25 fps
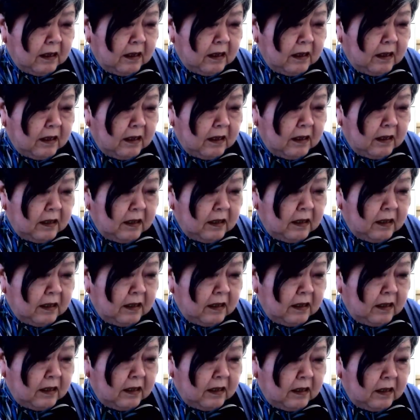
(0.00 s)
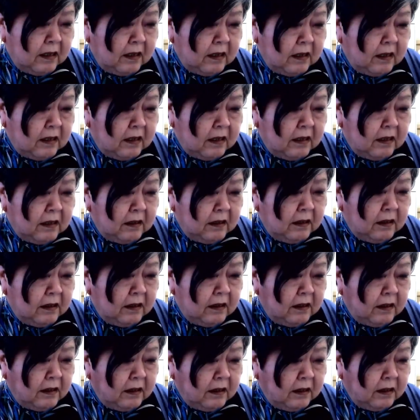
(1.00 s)

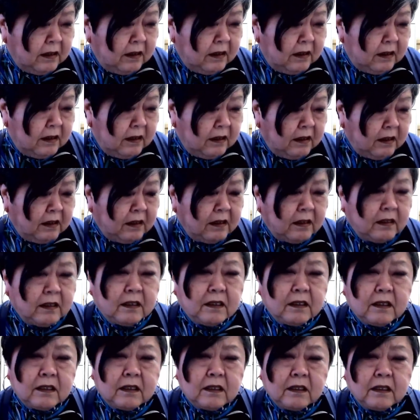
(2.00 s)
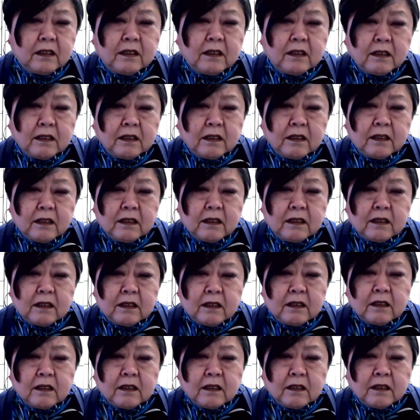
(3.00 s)

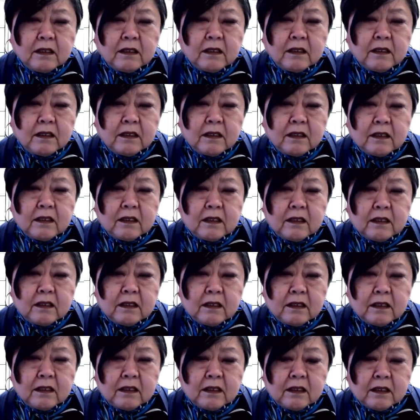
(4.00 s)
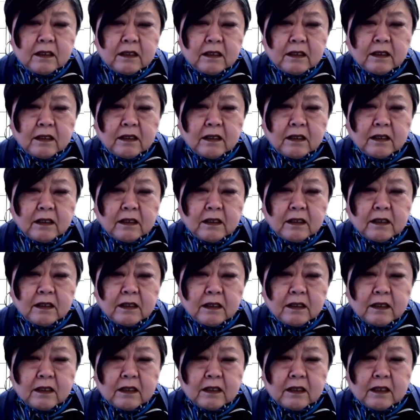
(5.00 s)

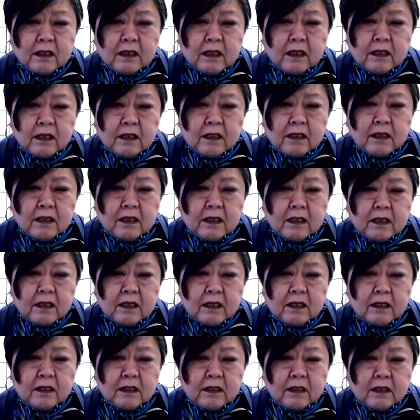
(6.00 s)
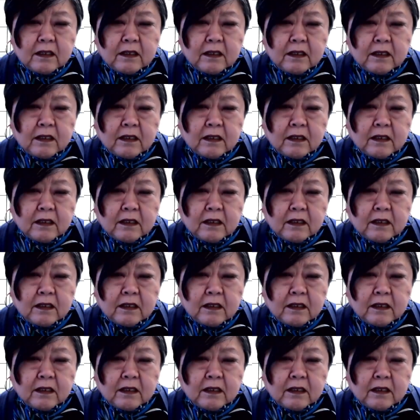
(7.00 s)
The person shown says nothing.